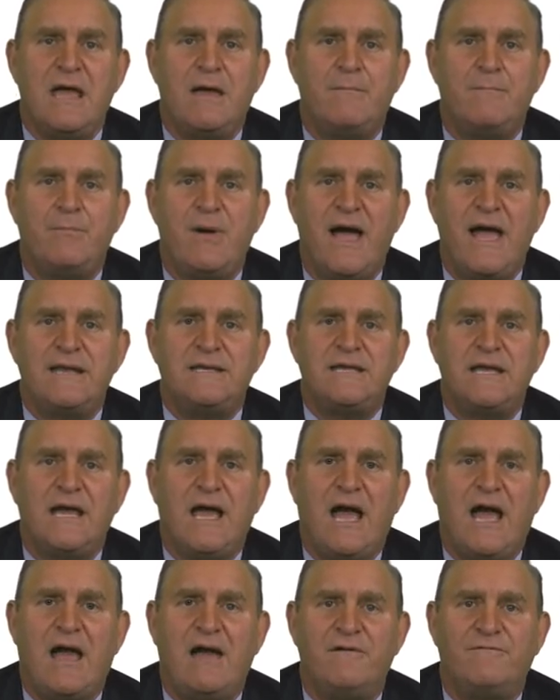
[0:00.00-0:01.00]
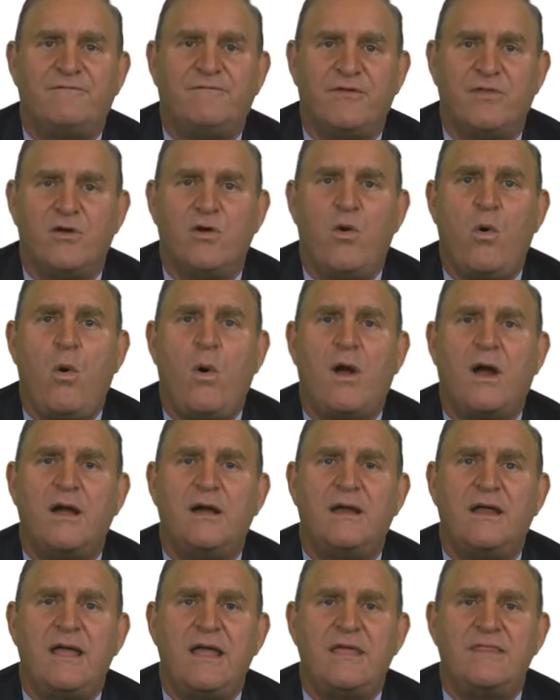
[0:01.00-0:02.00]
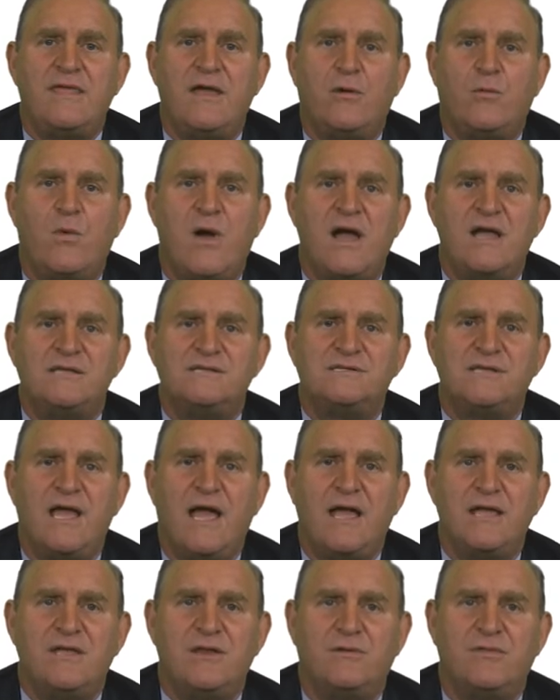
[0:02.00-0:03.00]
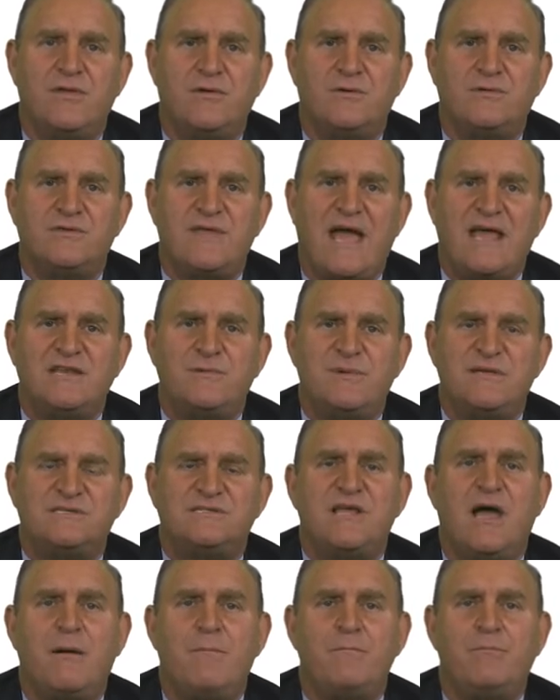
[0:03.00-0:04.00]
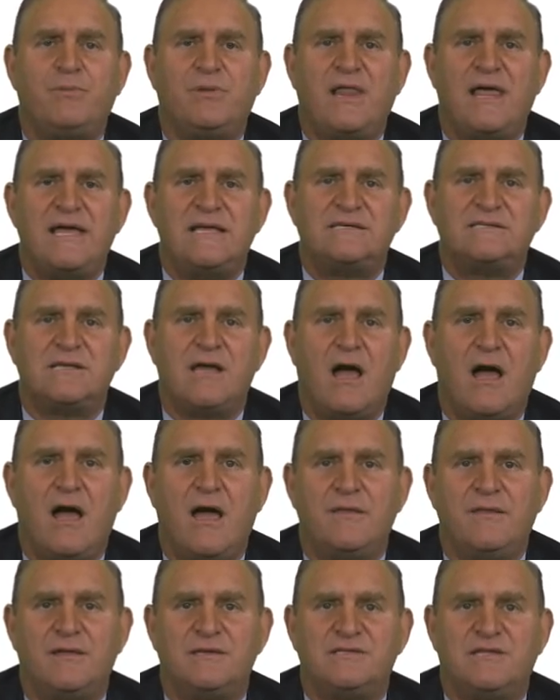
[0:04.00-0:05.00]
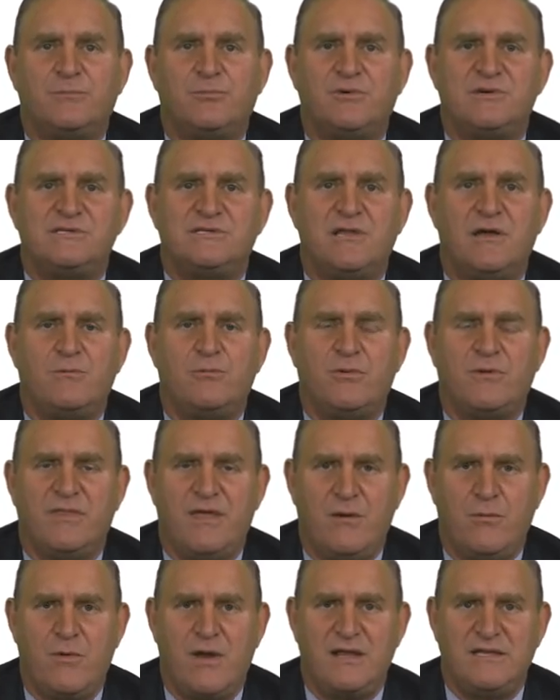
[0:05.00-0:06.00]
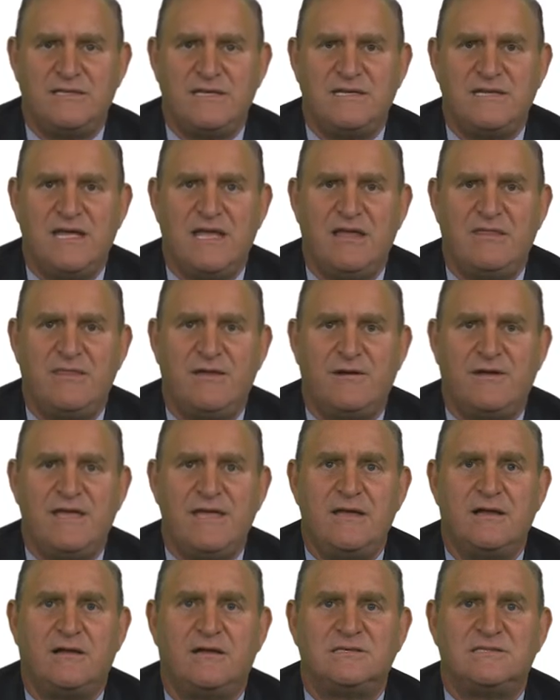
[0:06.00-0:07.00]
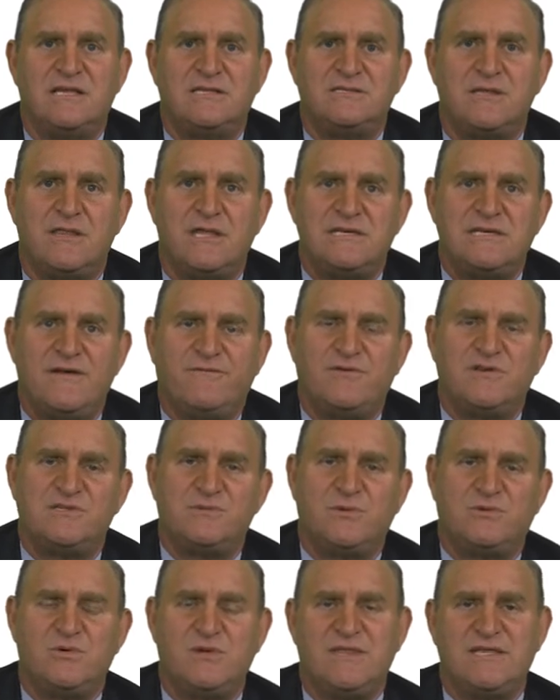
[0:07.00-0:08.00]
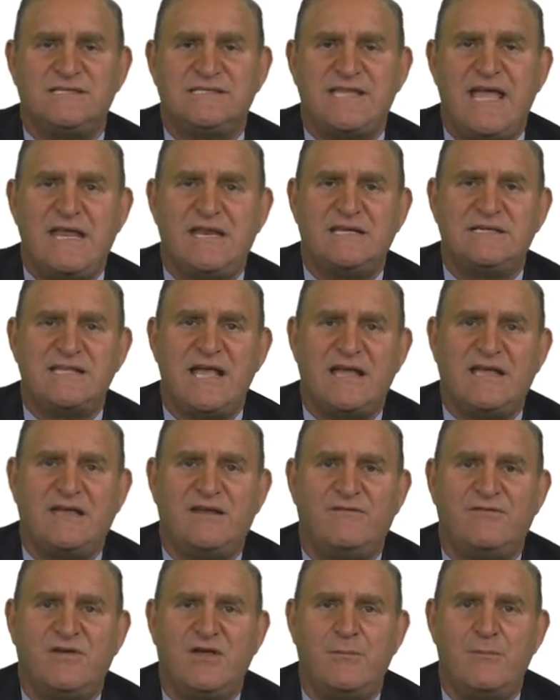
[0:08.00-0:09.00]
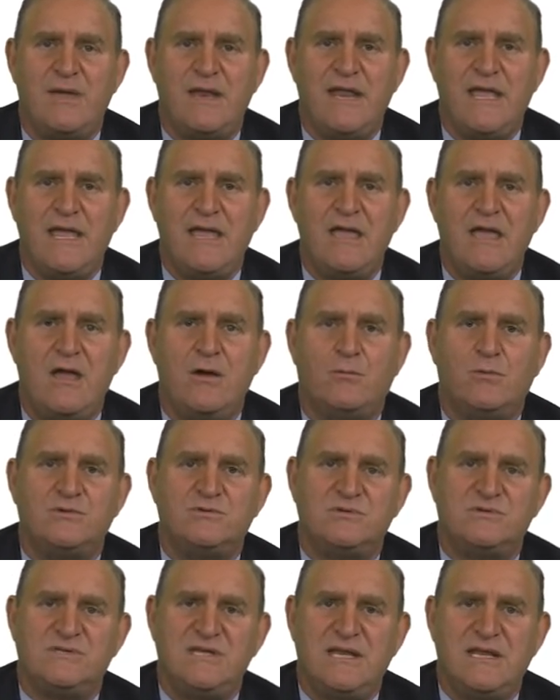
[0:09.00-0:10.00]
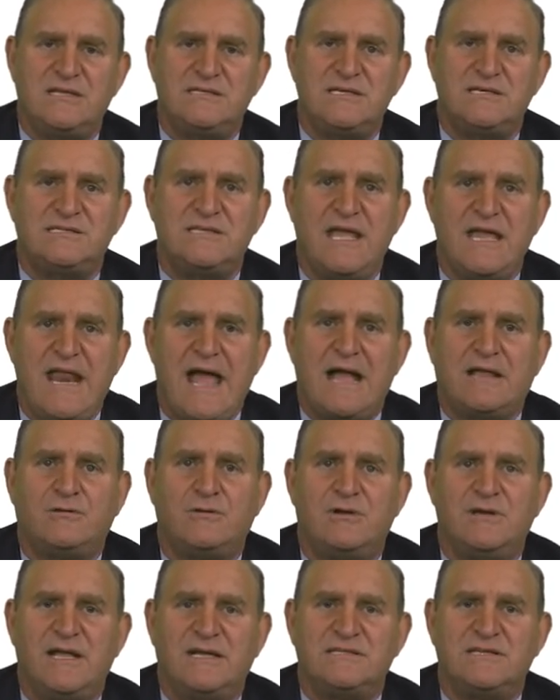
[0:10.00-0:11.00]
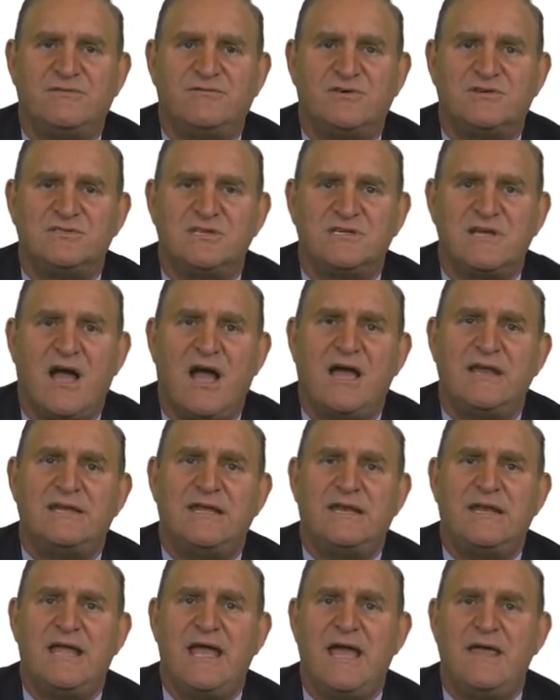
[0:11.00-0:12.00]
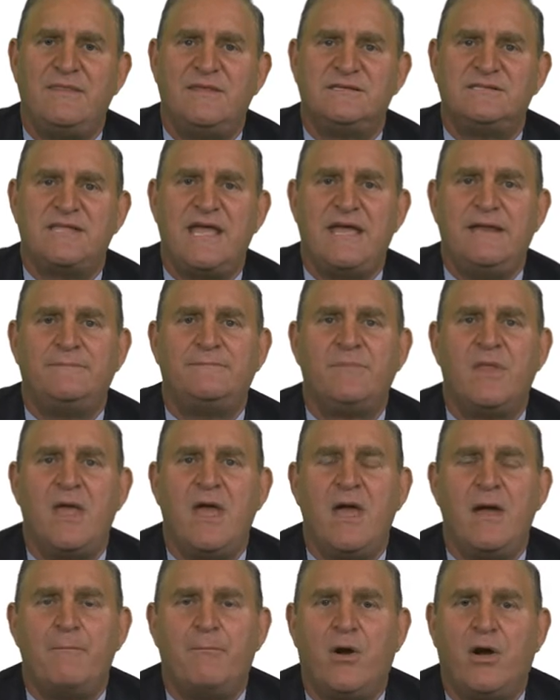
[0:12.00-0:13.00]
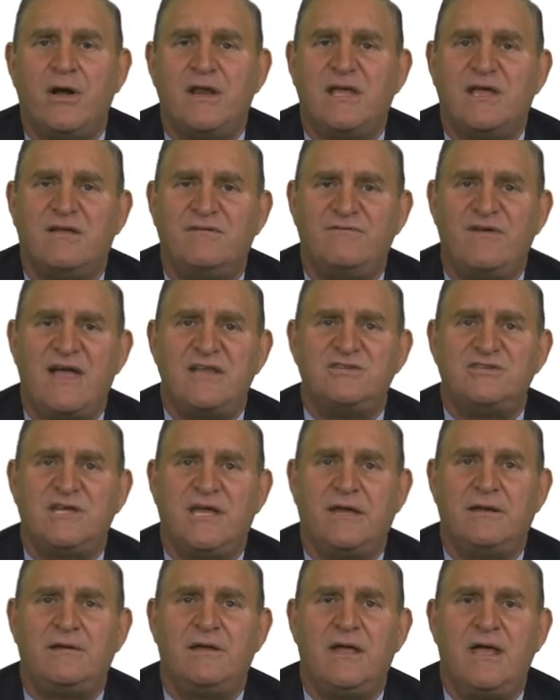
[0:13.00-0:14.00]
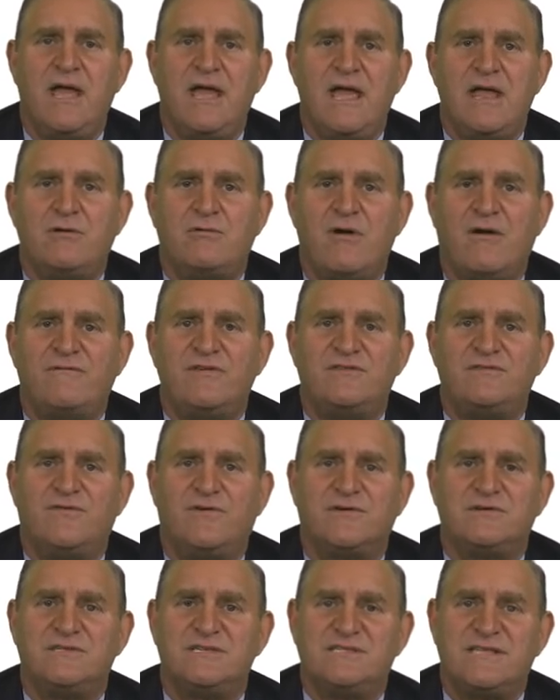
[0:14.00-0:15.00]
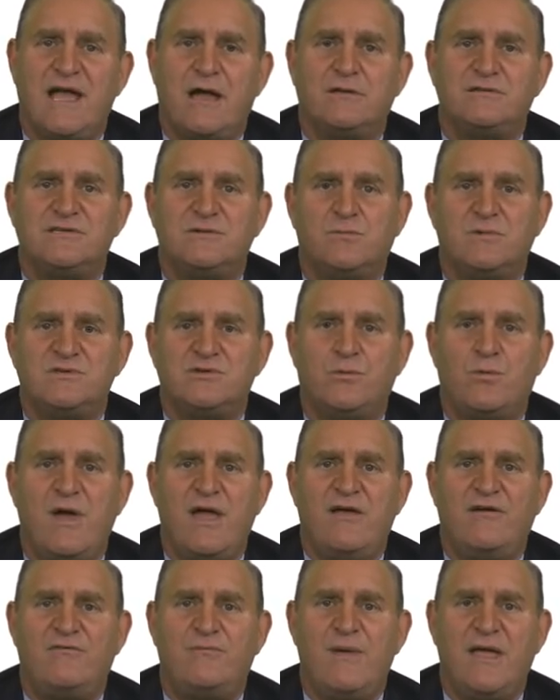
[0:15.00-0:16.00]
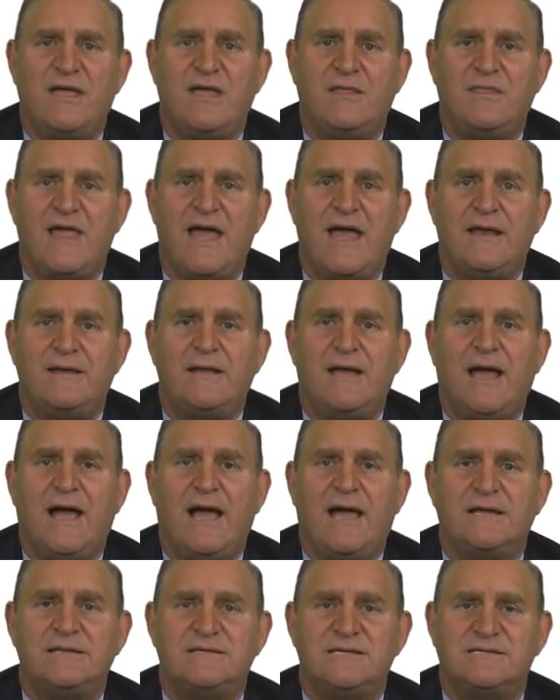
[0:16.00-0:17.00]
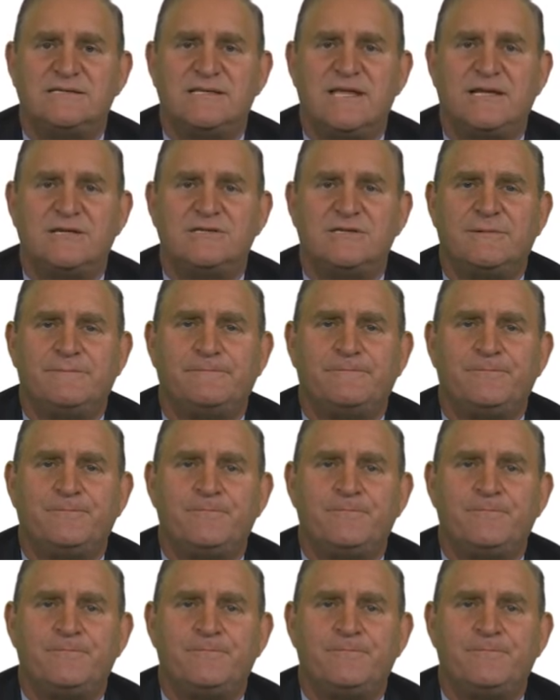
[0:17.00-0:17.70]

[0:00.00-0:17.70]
But uh, for the court, there was, uh, you know, there had to be some place on the slippery slope where they wanted to dig in their heels. And so the difference between the state executive committee, which was seen as a state actor in Nixon versus Condon, and the state party convention in Grovey's versus Townsend was a way of making that uh, distinction.